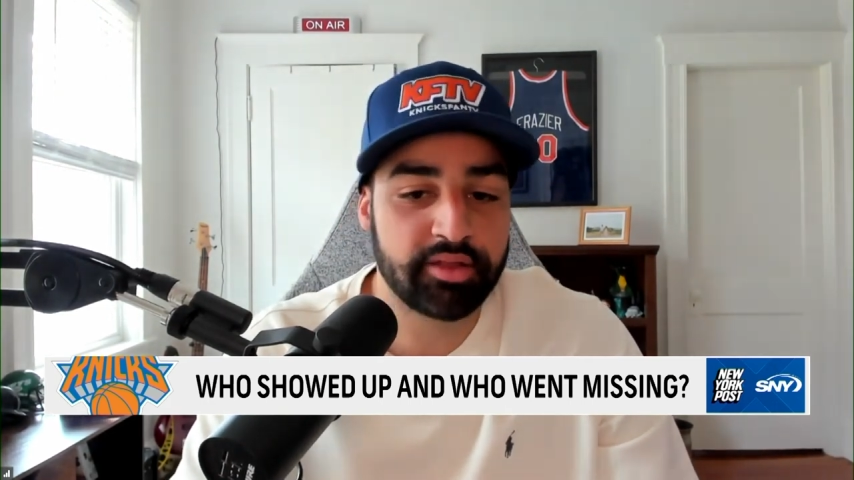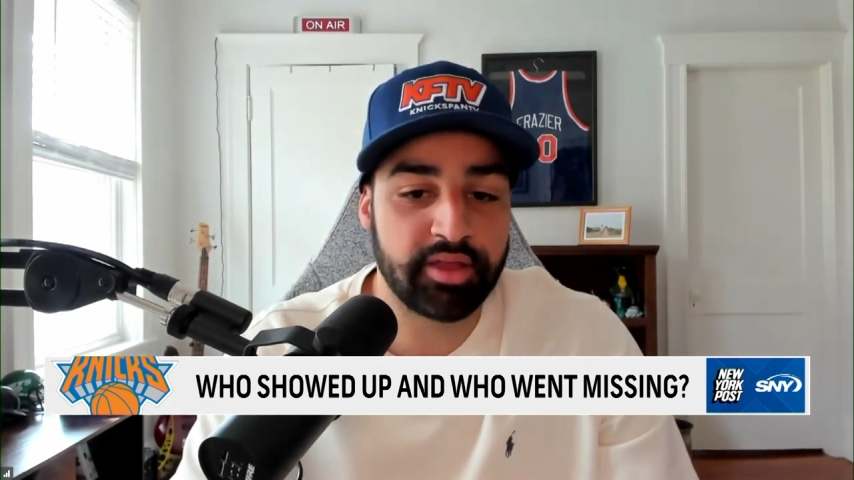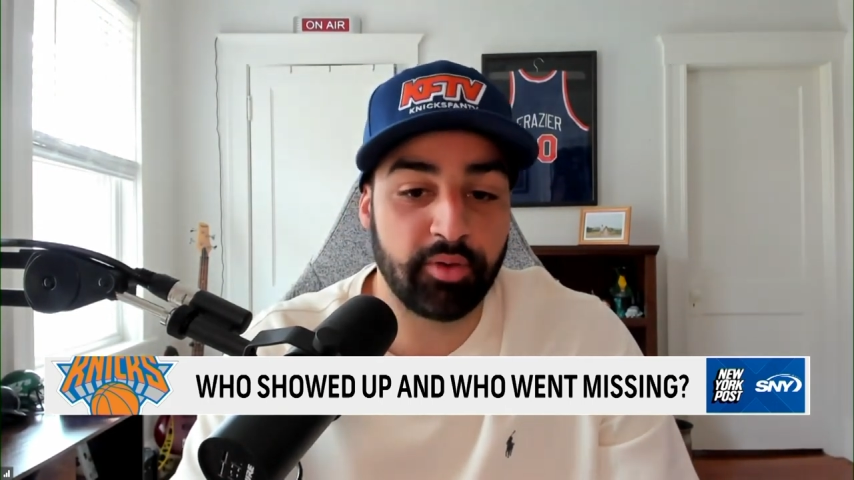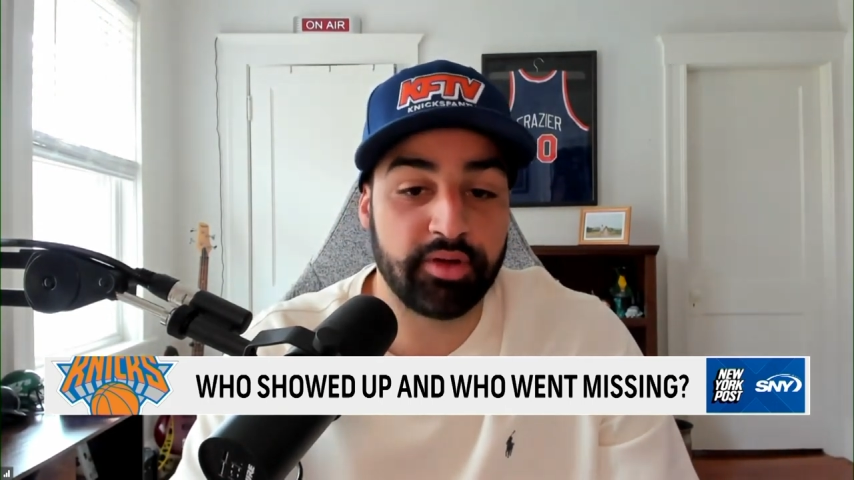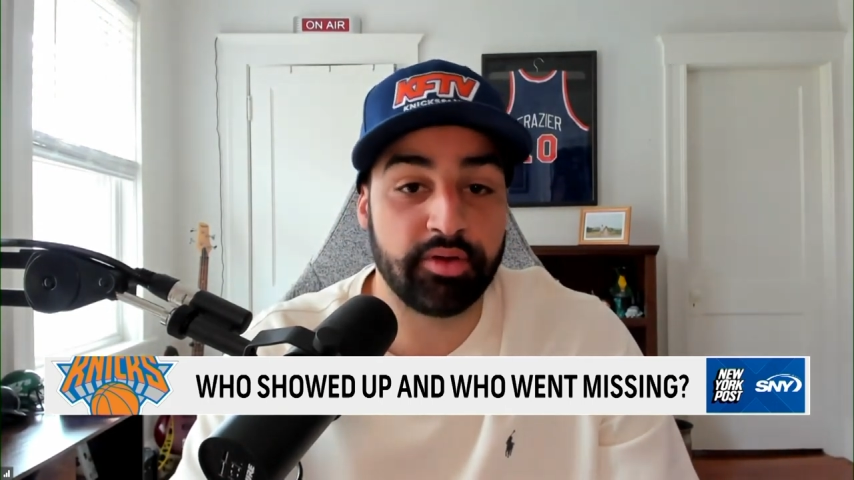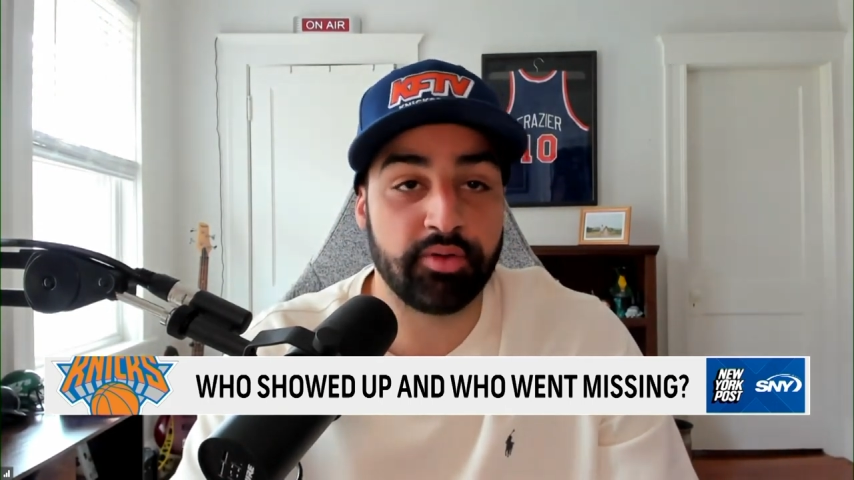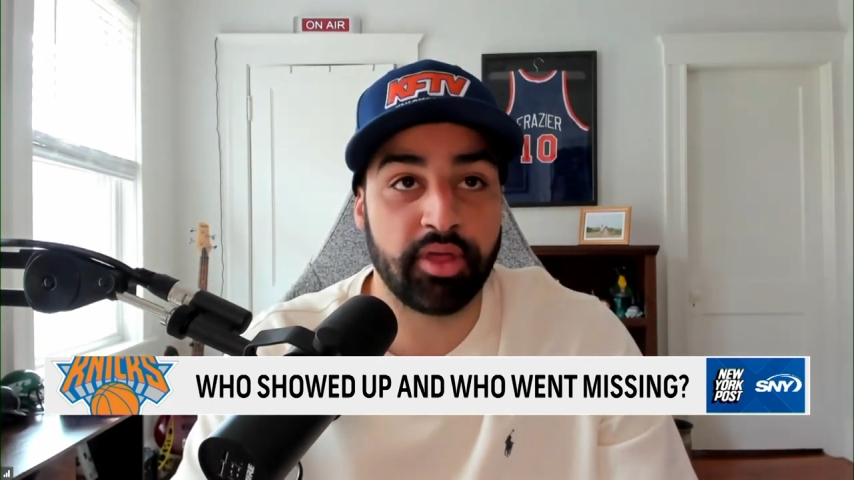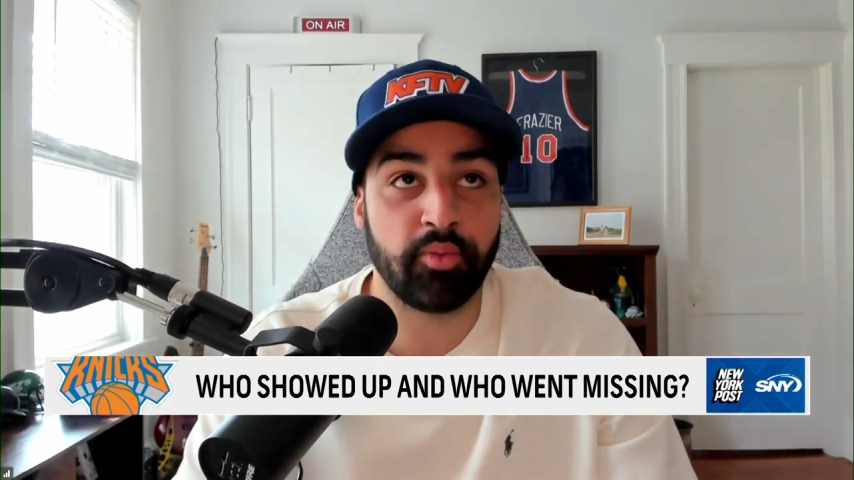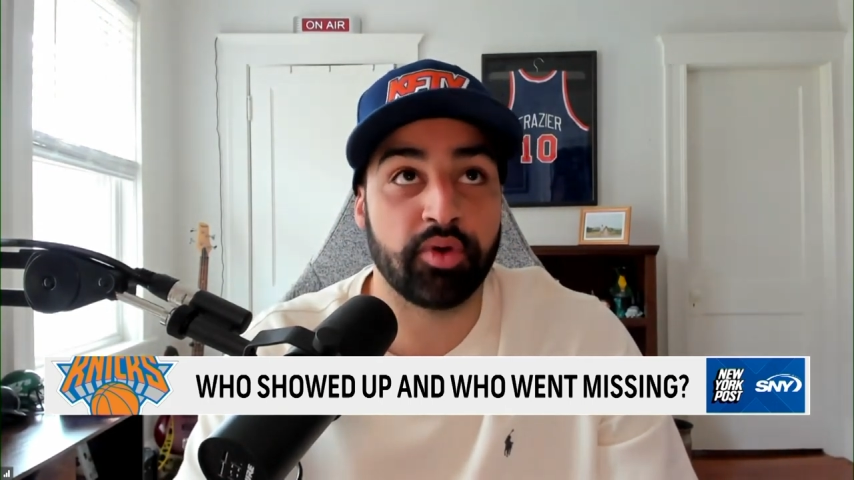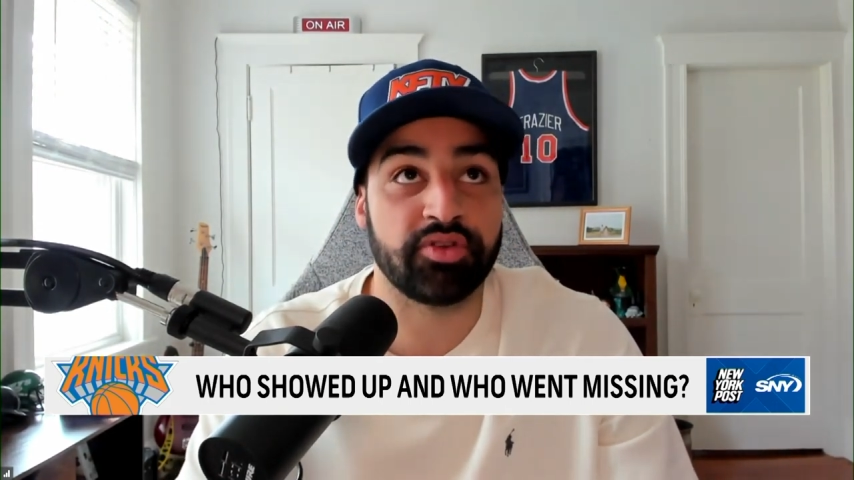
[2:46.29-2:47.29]
that we
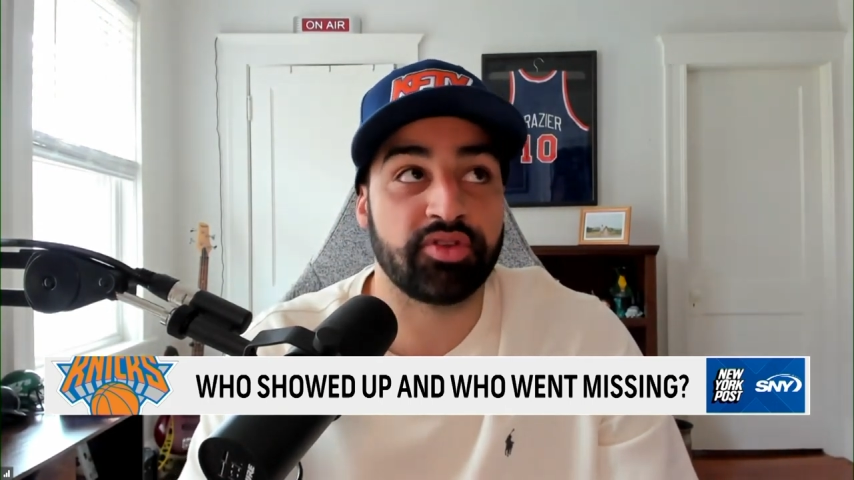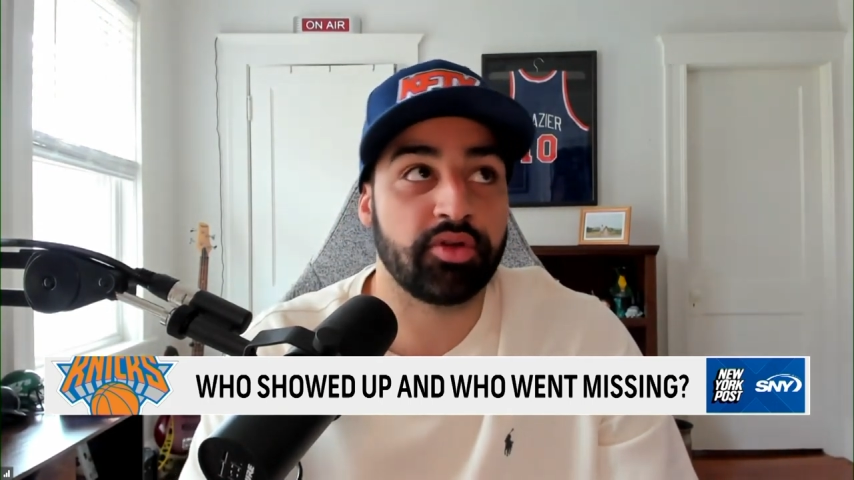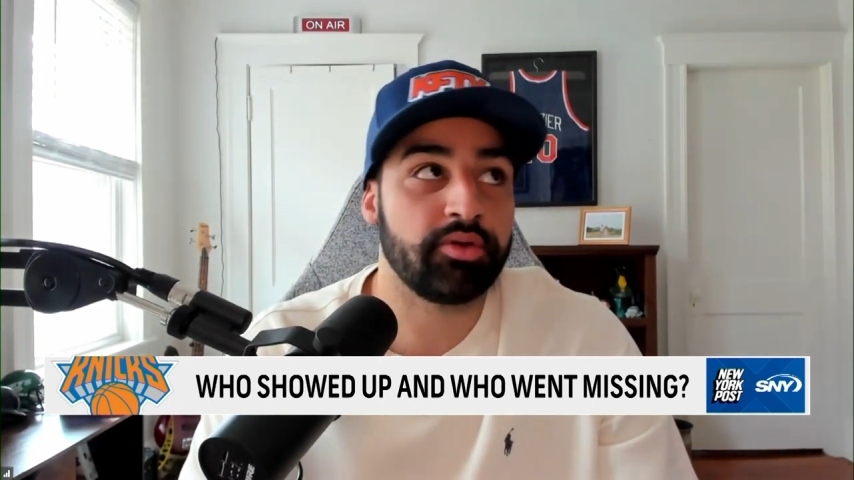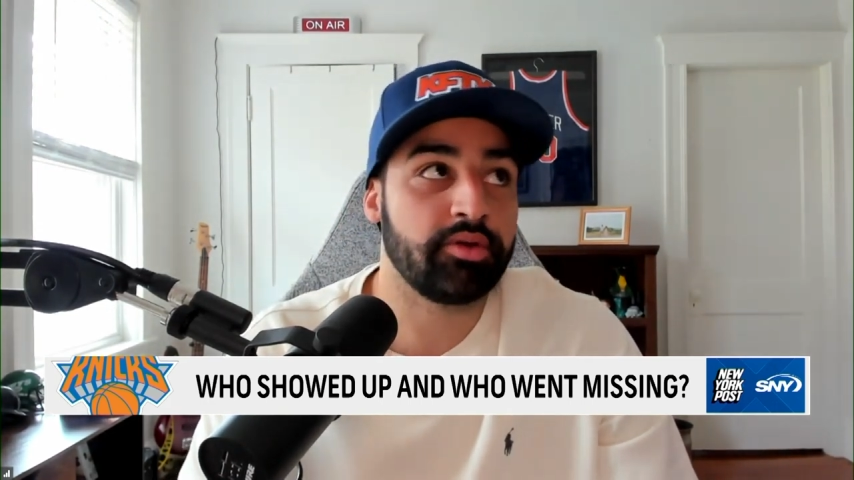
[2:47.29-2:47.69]
that was,